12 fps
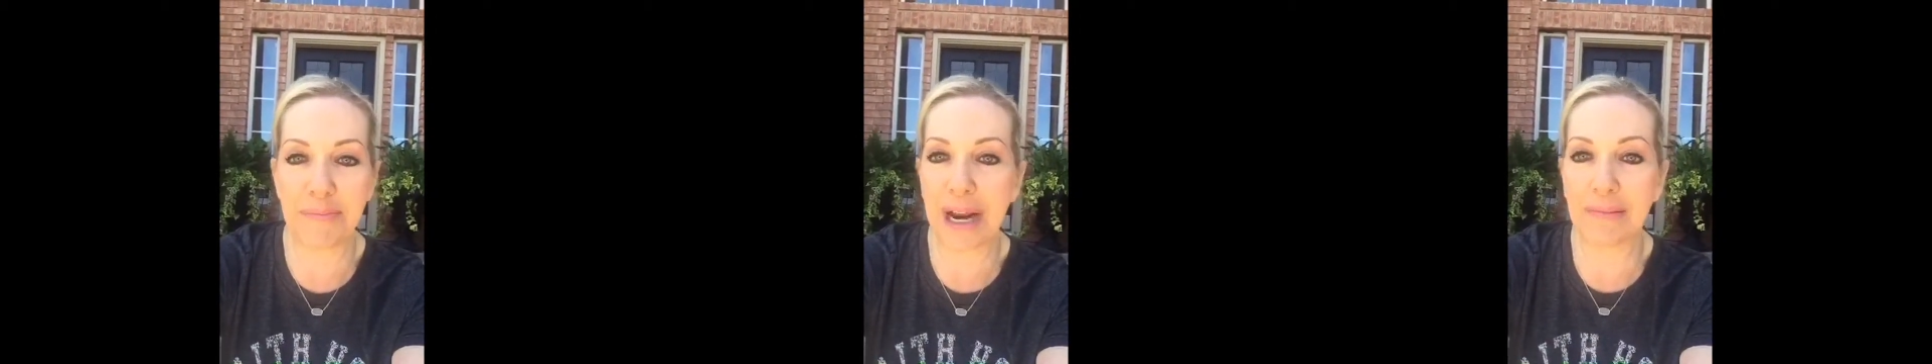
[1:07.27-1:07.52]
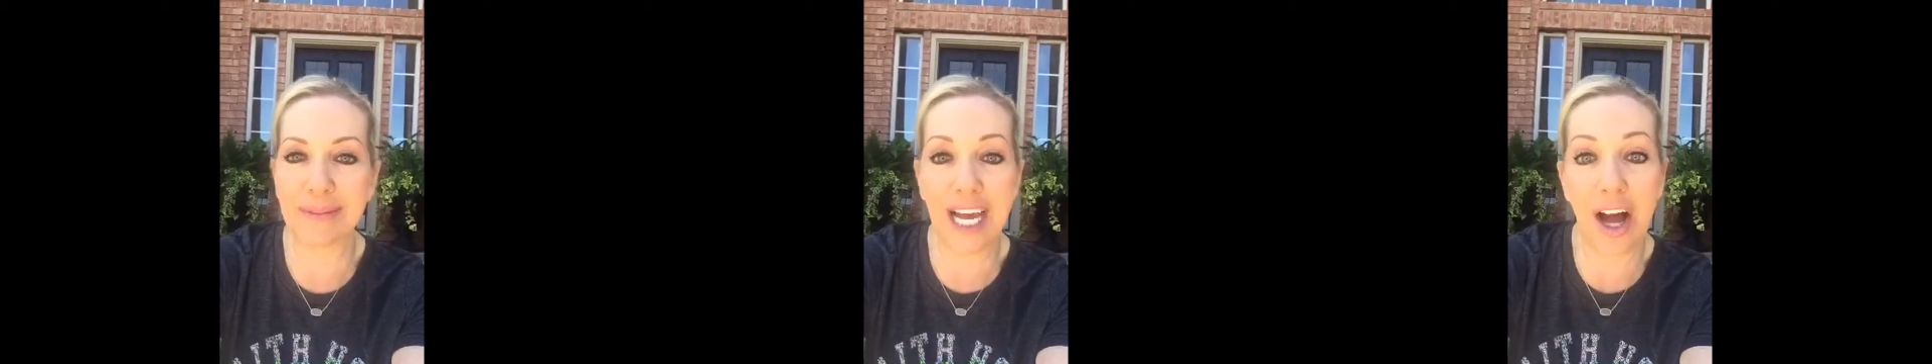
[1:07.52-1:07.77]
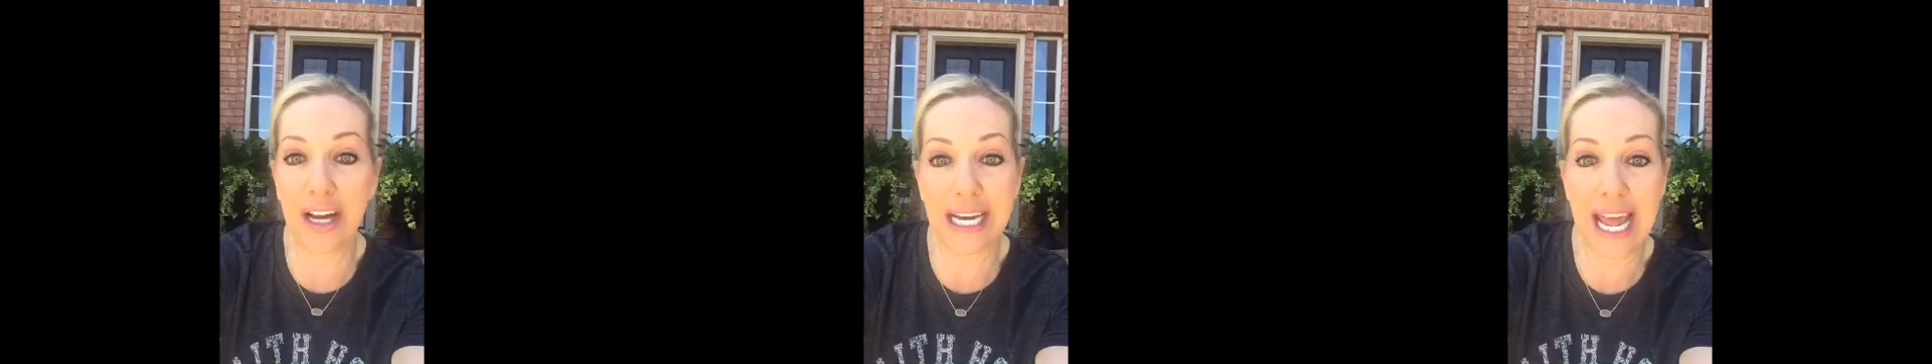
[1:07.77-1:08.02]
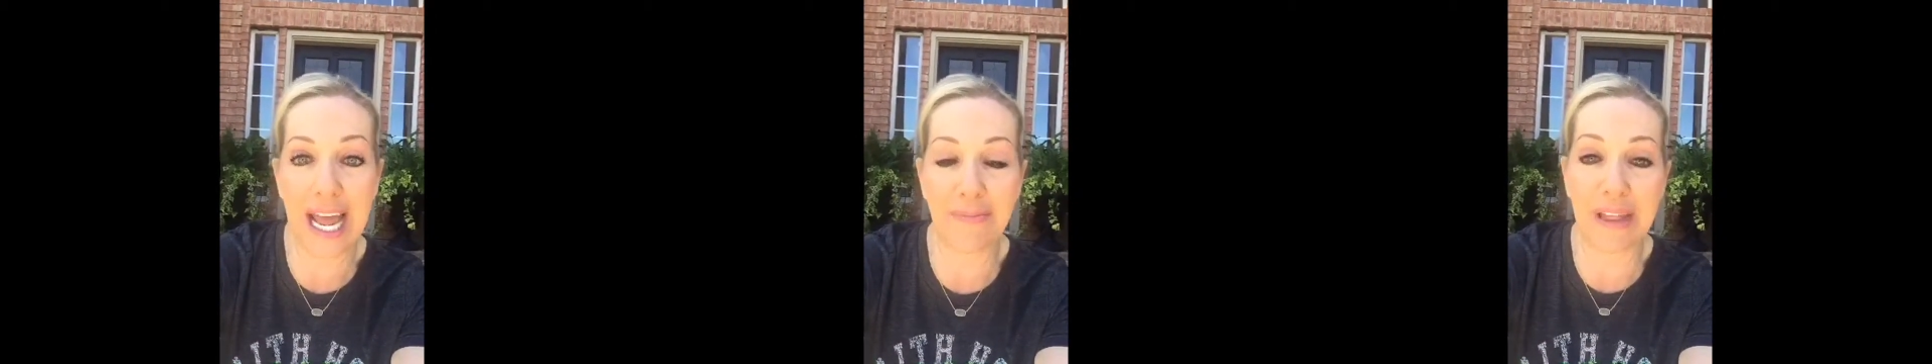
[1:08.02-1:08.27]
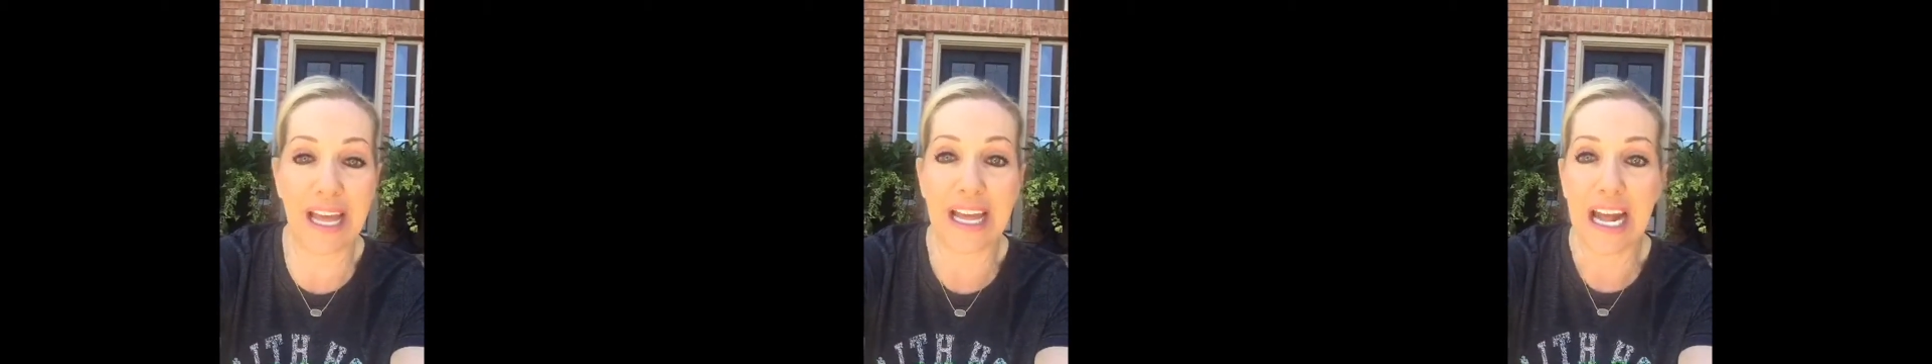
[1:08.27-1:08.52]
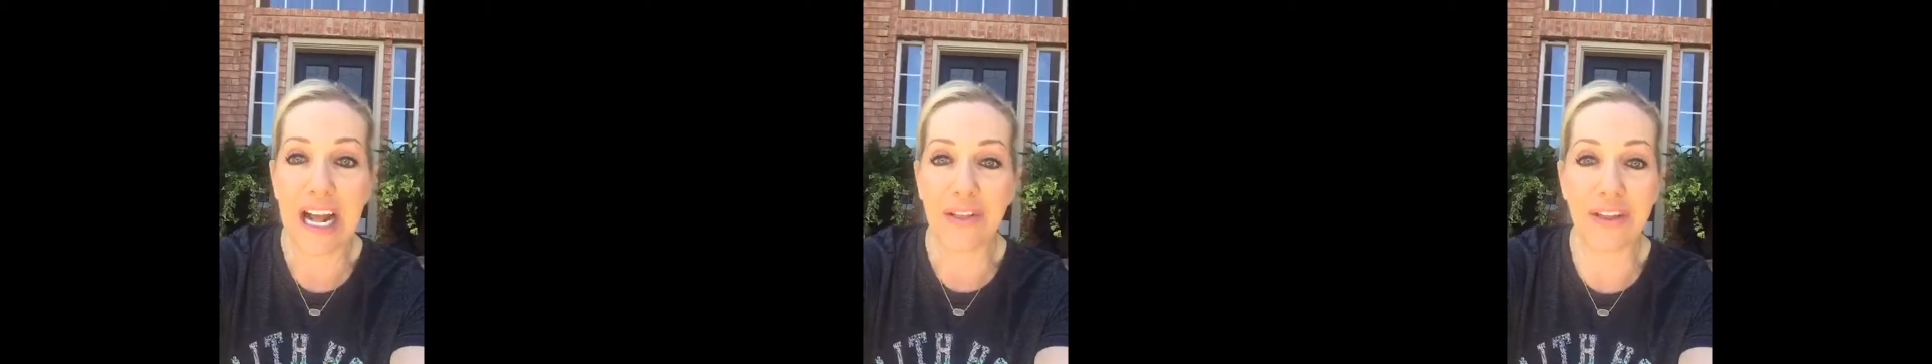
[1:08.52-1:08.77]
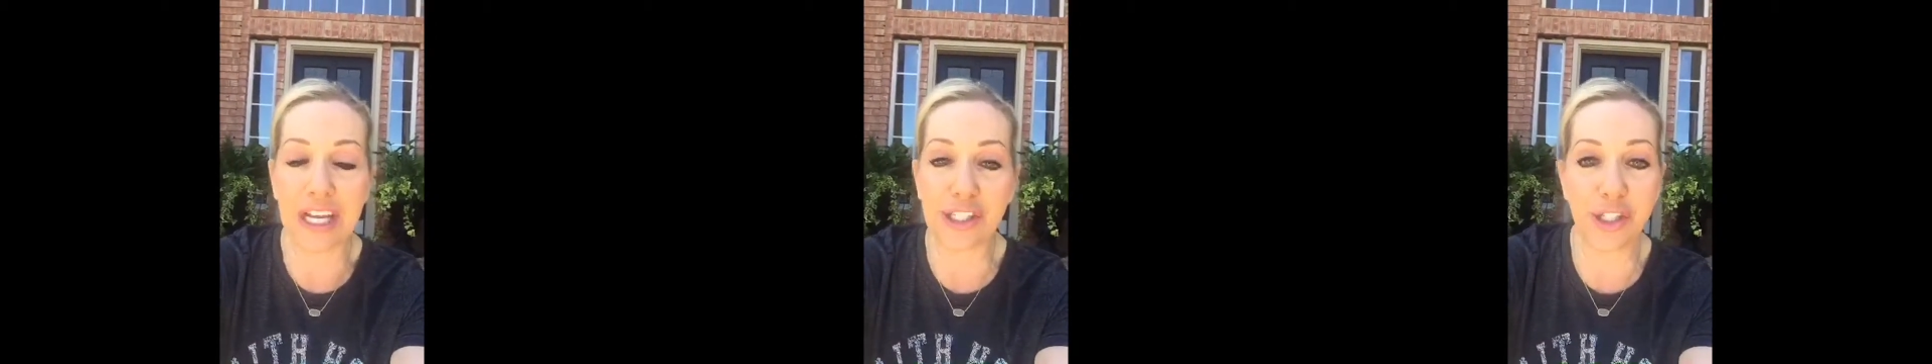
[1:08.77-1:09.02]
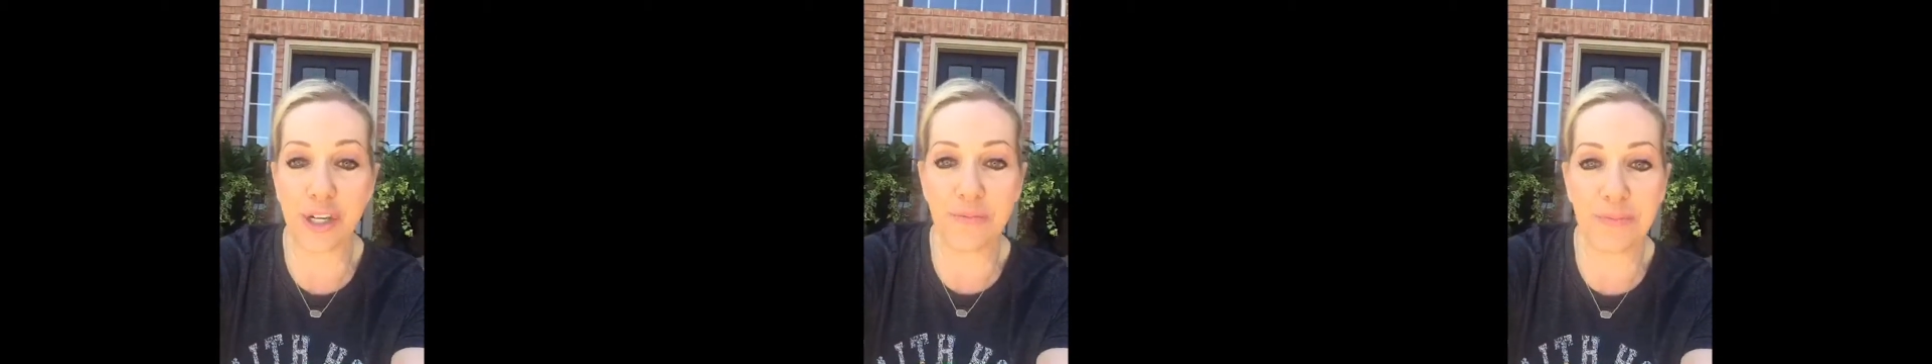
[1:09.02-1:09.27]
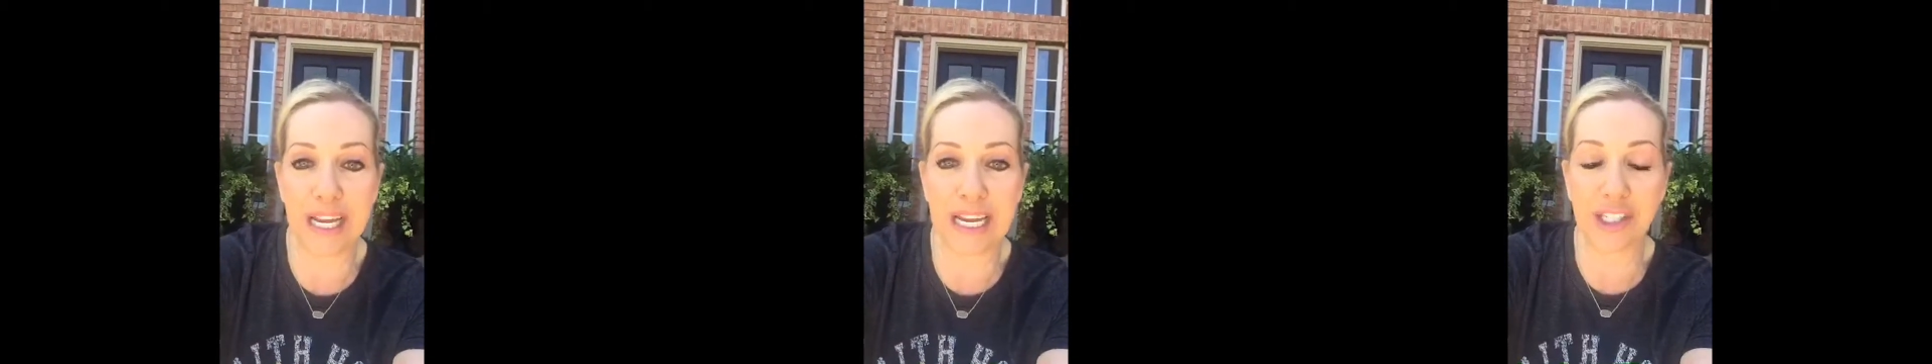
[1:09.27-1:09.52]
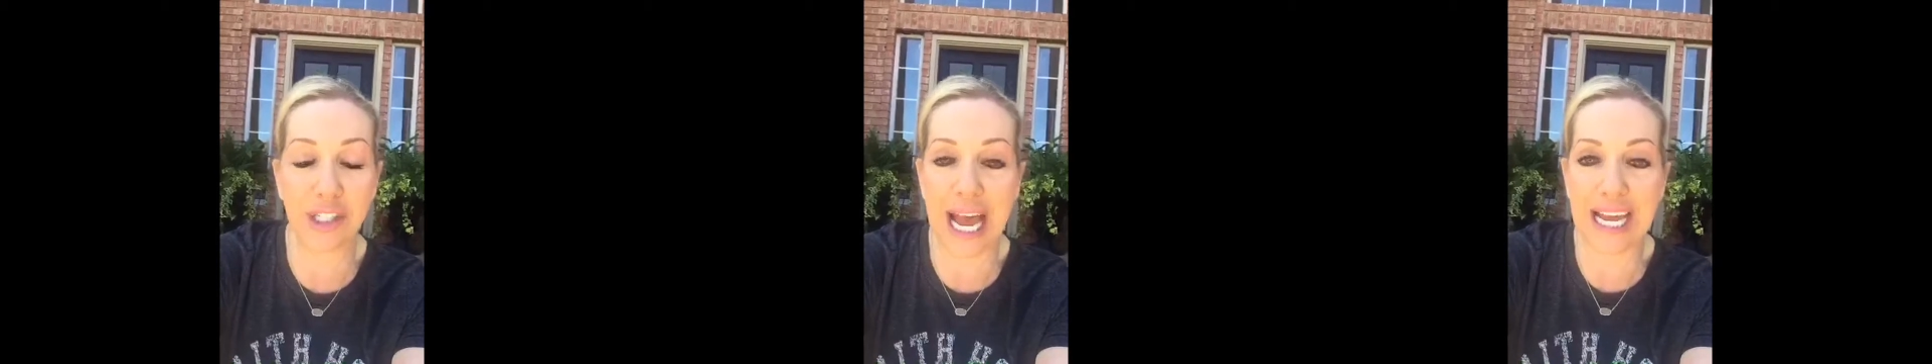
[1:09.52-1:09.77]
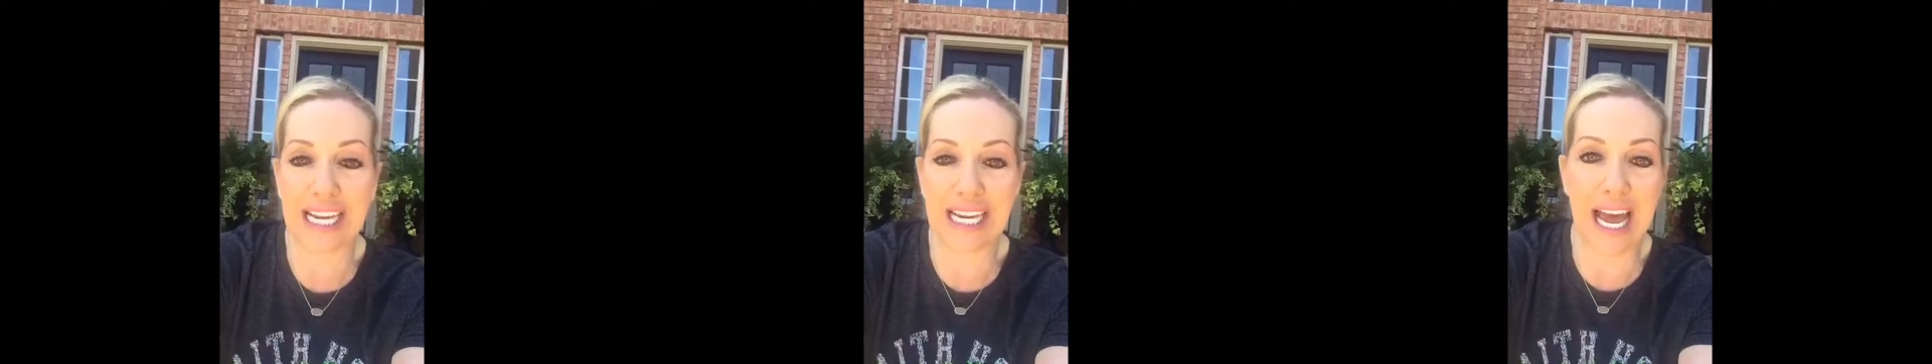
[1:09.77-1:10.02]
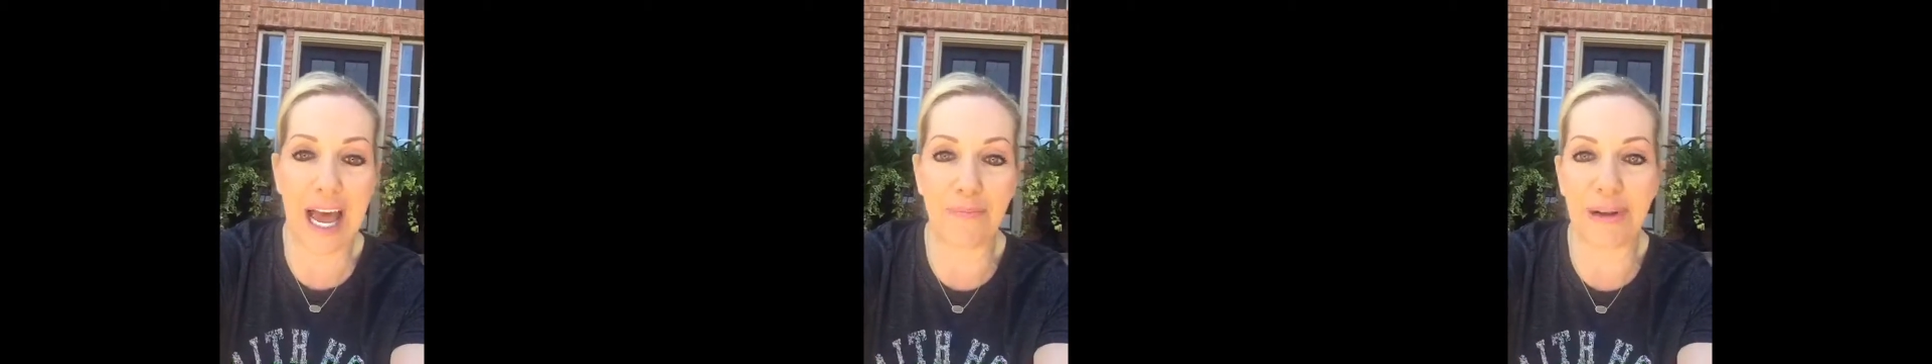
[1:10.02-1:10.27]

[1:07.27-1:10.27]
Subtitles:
But I'm telling him that they shouldn't be shacking up,